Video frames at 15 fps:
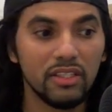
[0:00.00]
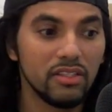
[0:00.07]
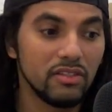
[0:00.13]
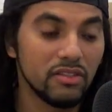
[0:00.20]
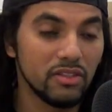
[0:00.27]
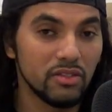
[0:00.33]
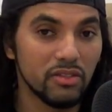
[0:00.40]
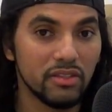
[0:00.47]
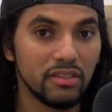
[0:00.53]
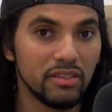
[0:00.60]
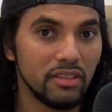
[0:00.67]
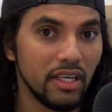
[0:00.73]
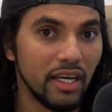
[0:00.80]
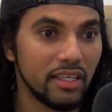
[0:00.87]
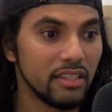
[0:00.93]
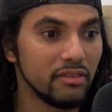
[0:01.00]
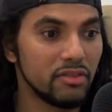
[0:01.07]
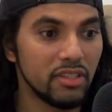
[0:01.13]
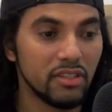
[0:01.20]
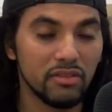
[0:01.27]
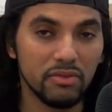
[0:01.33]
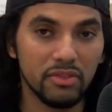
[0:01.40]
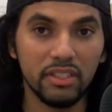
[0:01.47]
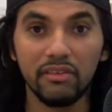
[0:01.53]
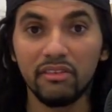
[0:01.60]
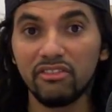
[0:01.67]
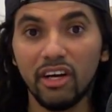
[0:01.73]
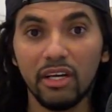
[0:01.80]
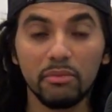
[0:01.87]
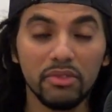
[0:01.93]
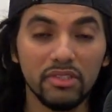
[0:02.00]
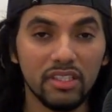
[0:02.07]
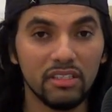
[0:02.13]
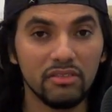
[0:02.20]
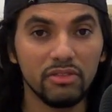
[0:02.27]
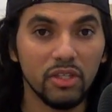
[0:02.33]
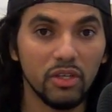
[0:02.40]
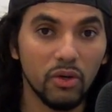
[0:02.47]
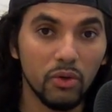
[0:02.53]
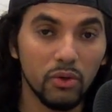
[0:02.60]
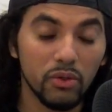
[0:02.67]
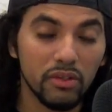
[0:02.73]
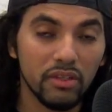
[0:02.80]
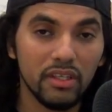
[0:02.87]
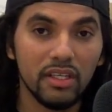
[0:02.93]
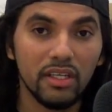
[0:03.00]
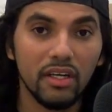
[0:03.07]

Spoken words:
So not even of 75% of your goal.